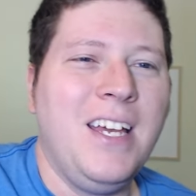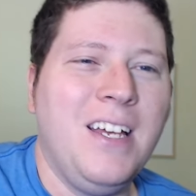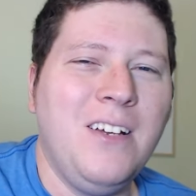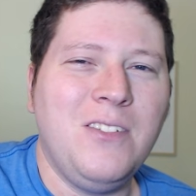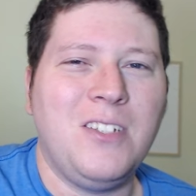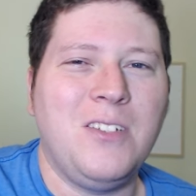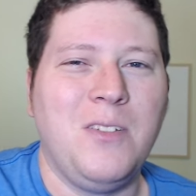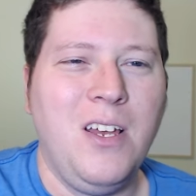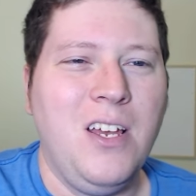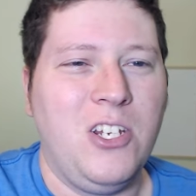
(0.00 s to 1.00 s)
which is
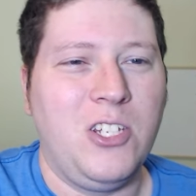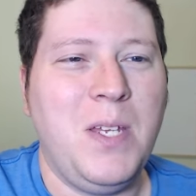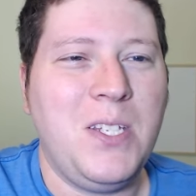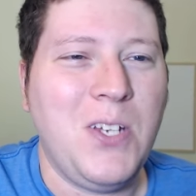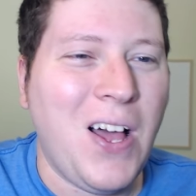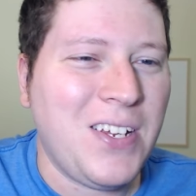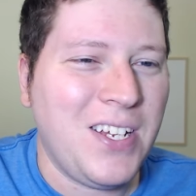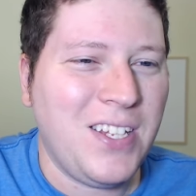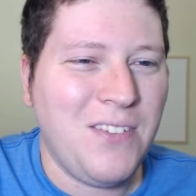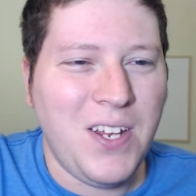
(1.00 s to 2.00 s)
just me
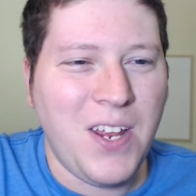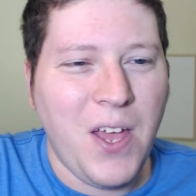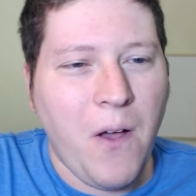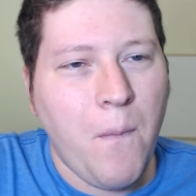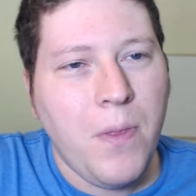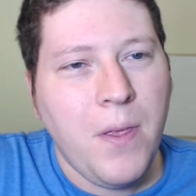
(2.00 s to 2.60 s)
talking in the video,